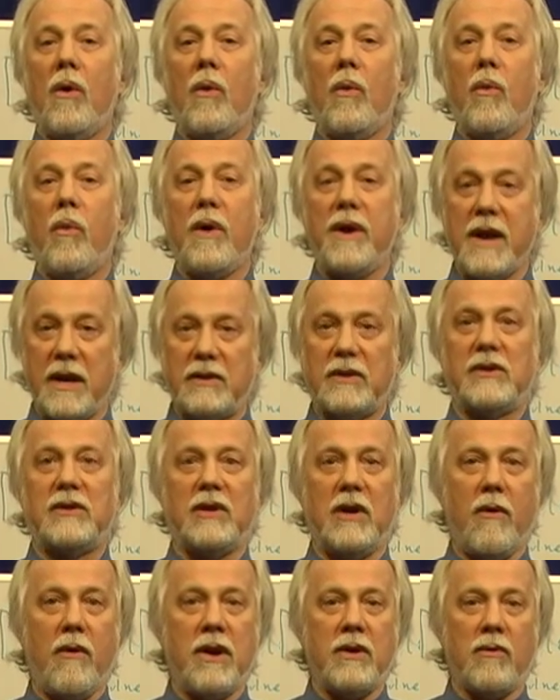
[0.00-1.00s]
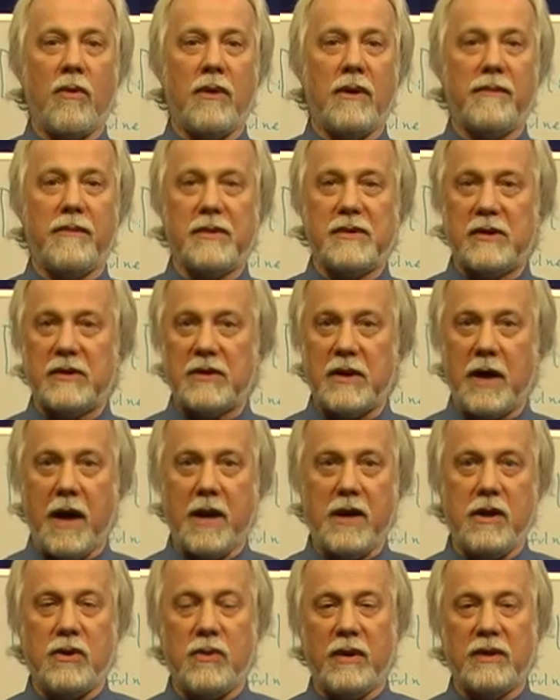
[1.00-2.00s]
were necessary in order for
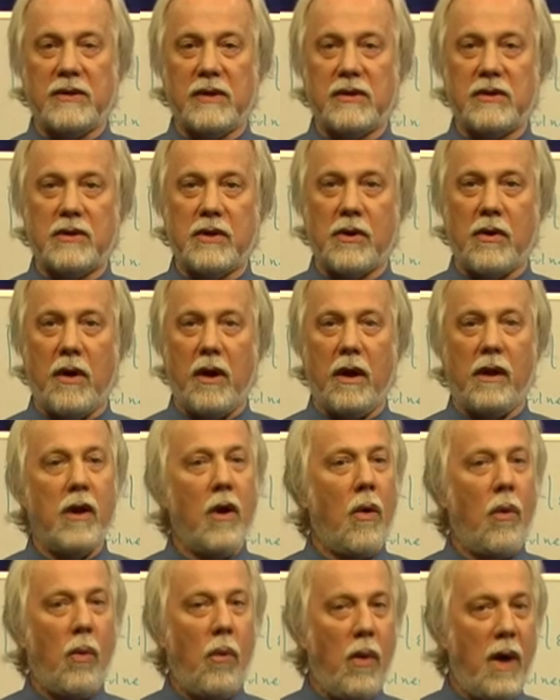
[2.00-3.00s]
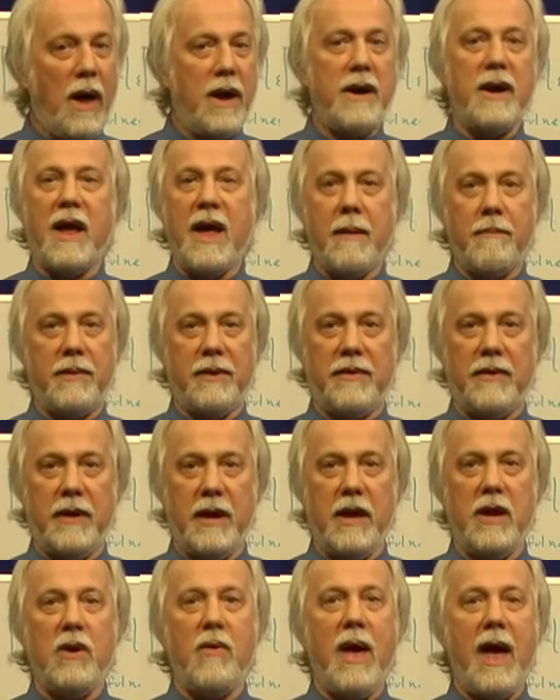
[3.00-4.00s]
society to exist at all. One,
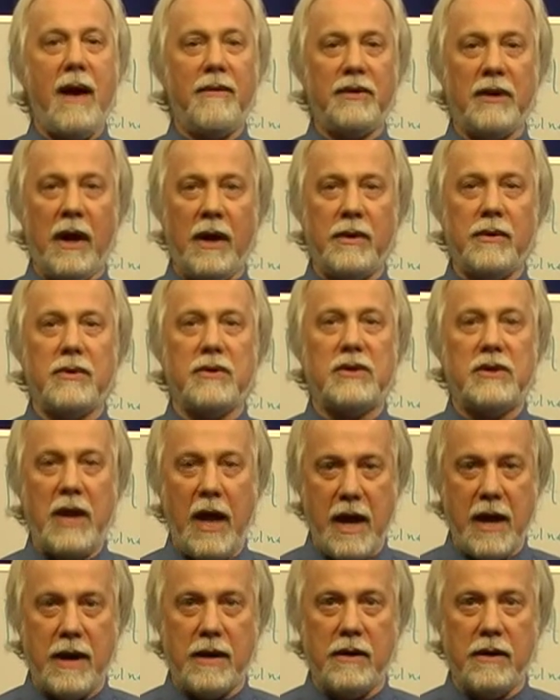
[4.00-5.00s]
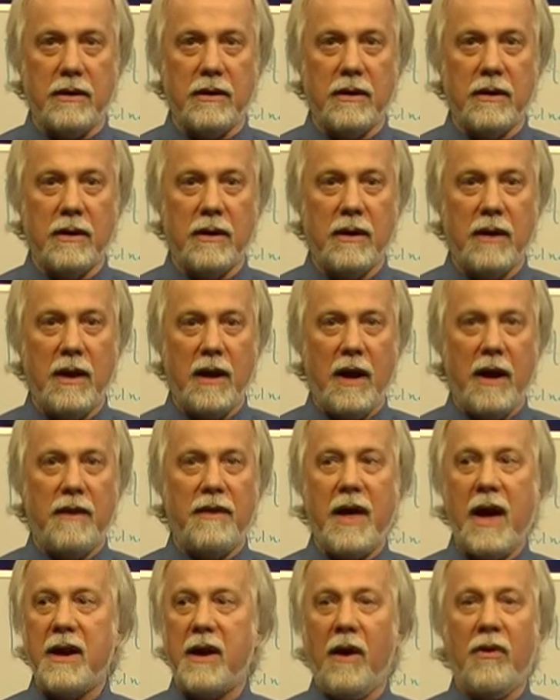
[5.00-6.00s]
empathy. You have to understand
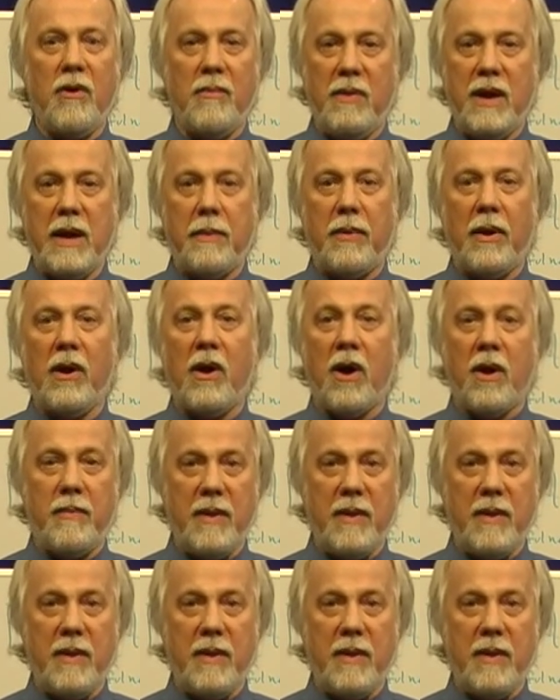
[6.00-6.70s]
that other people are